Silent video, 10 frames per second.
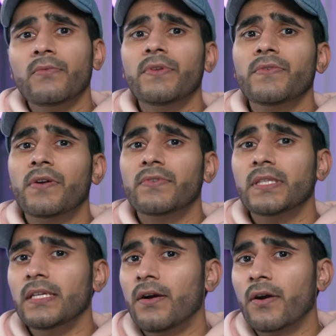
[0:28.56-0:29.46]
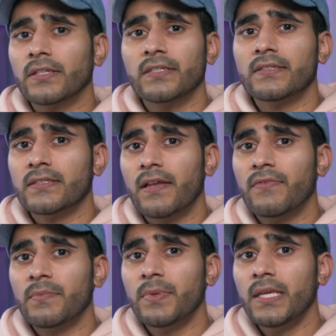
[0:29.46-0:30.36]
We've covered the Arctis
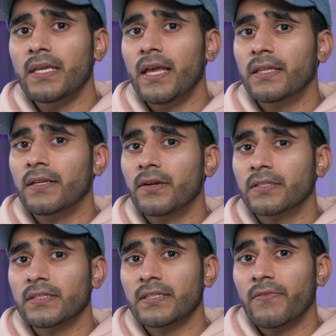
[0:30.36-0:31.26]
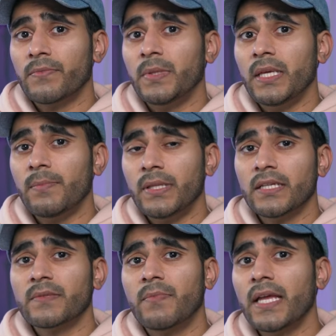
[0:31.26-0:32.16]
7P and the Arctis 7P
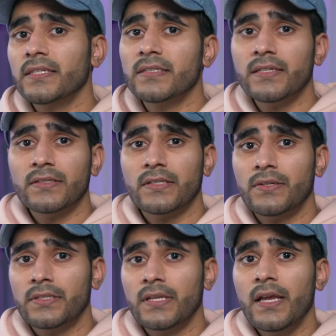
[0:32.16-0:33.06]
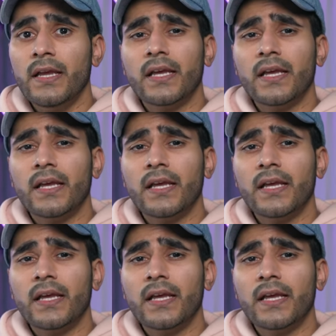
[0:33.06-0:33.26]
Plus by SteelSeries,